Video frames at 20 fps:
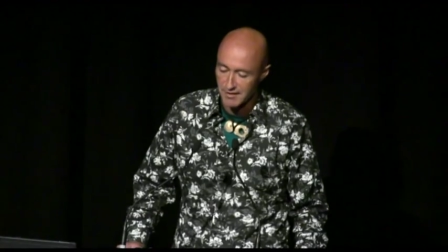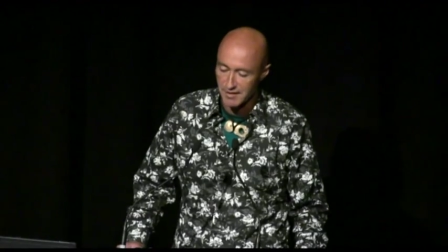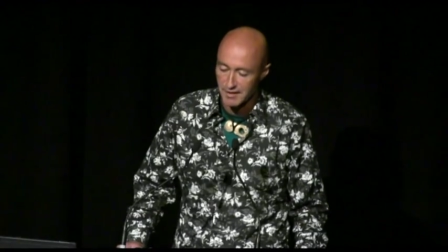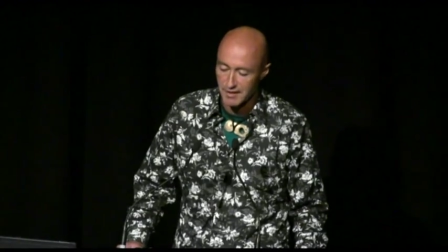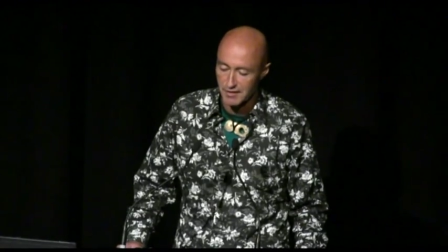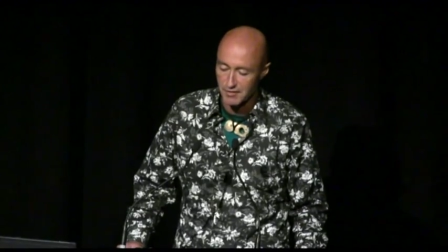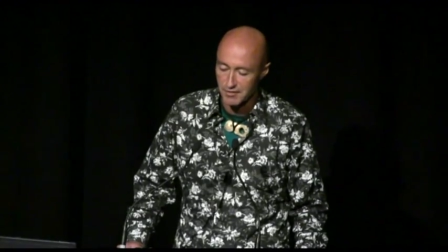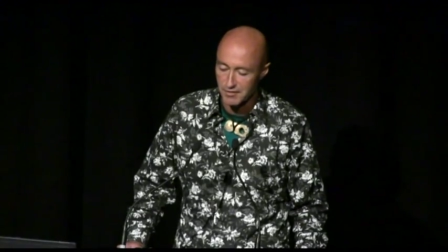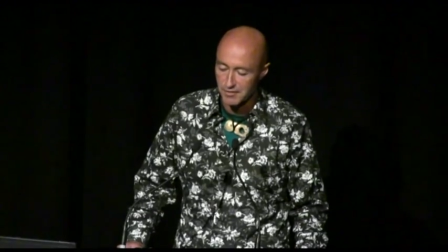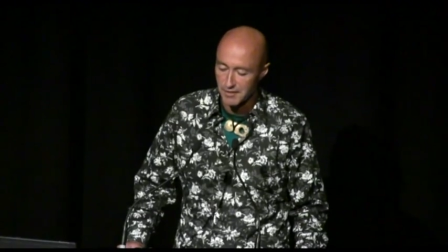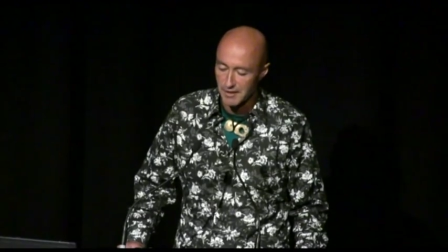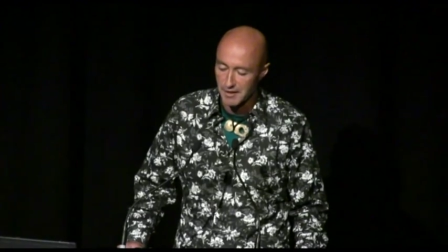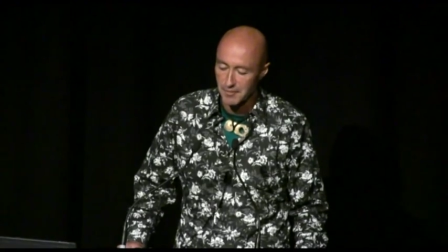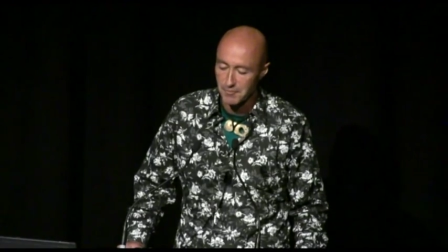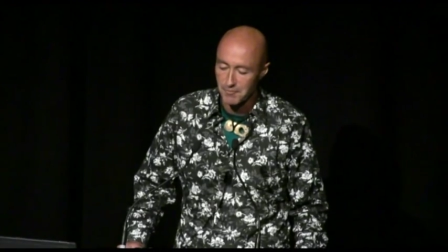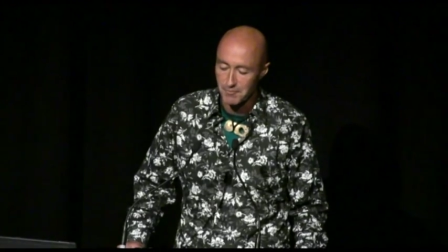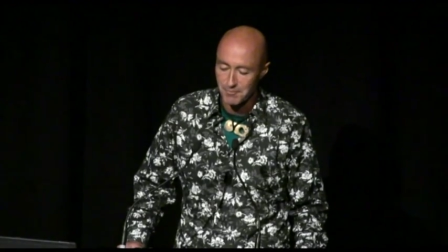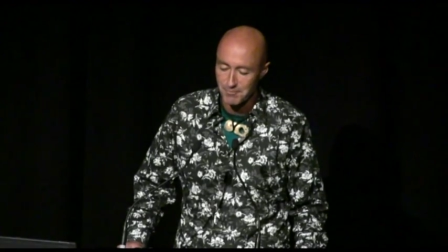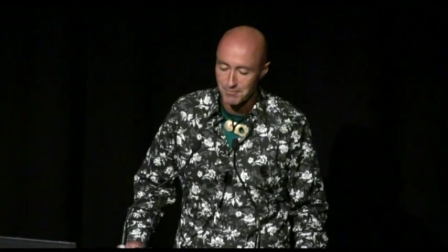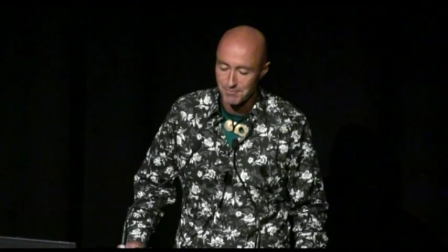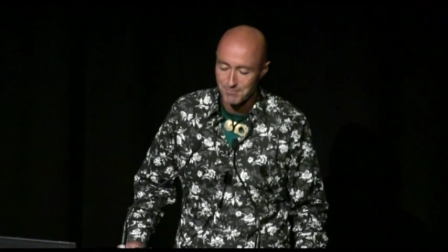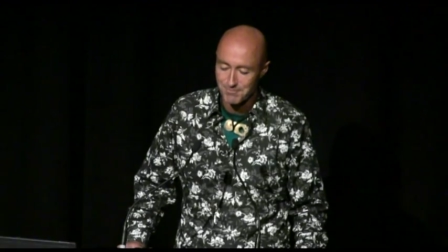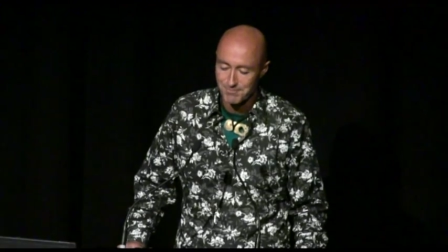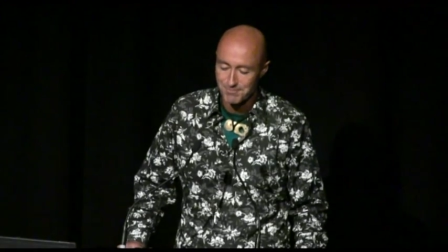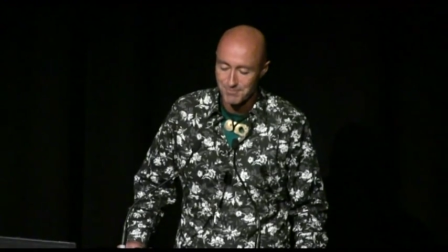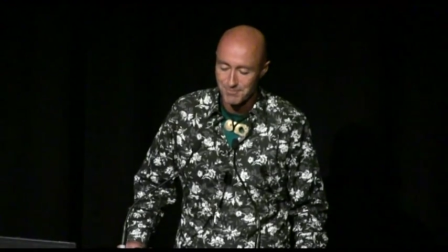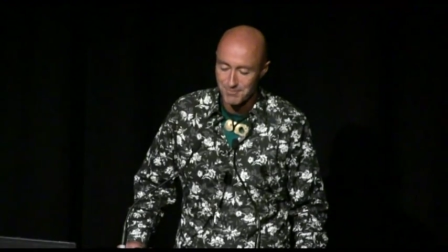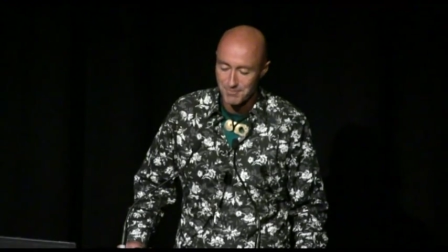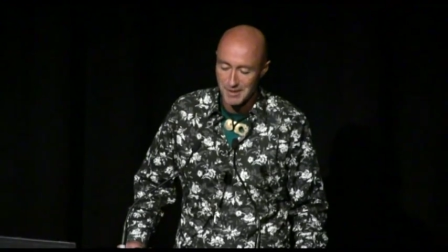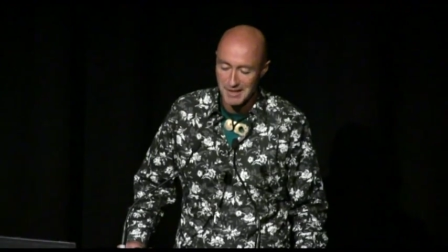They've um,
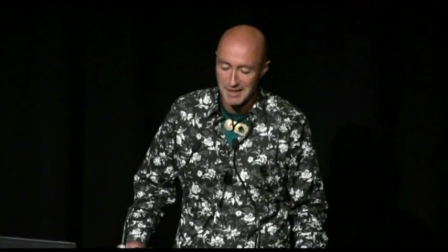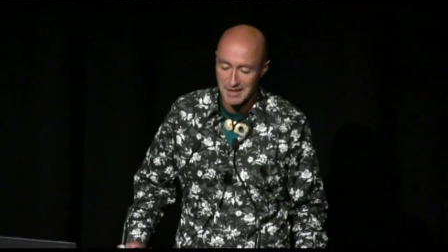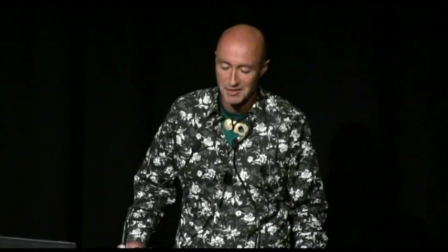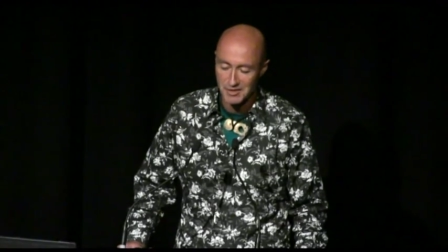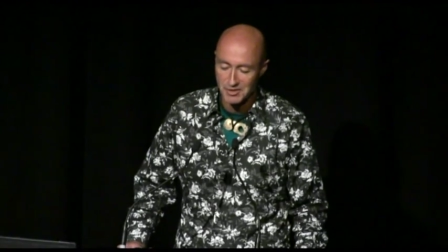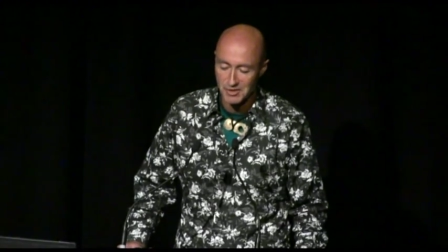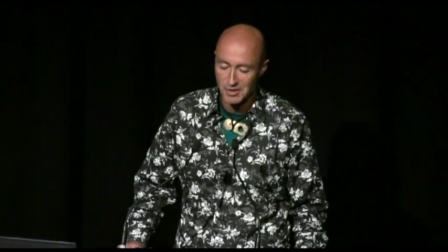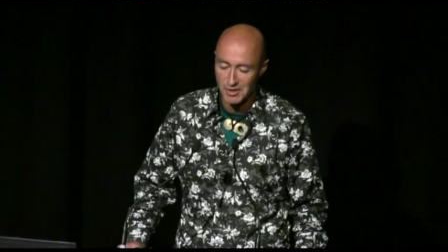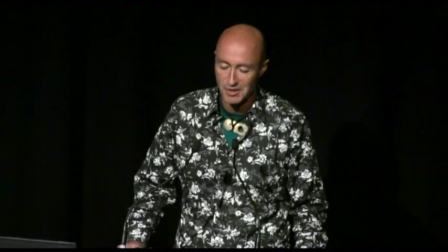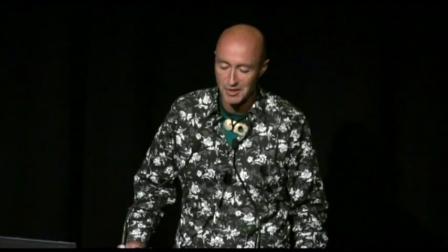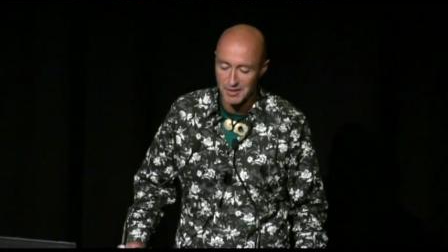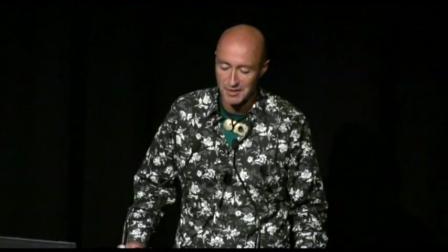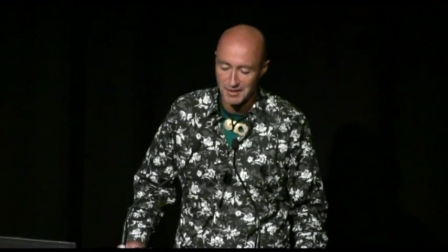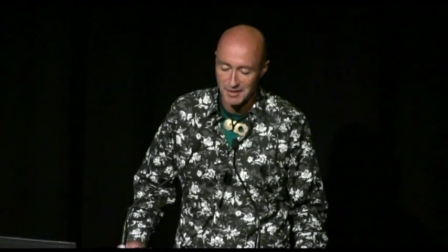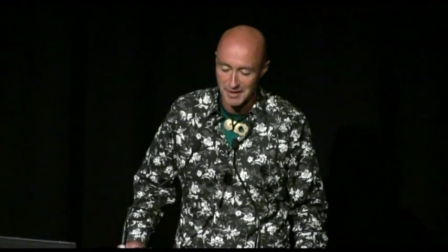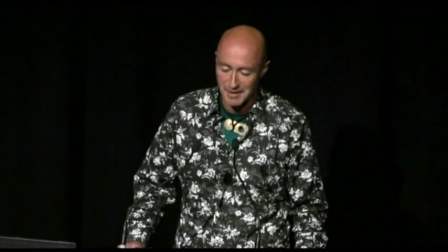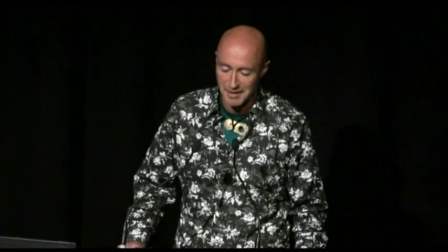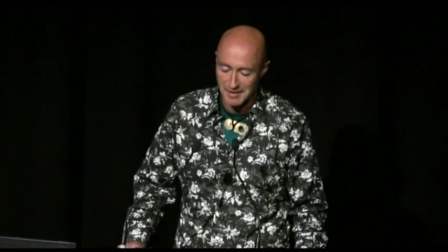passed on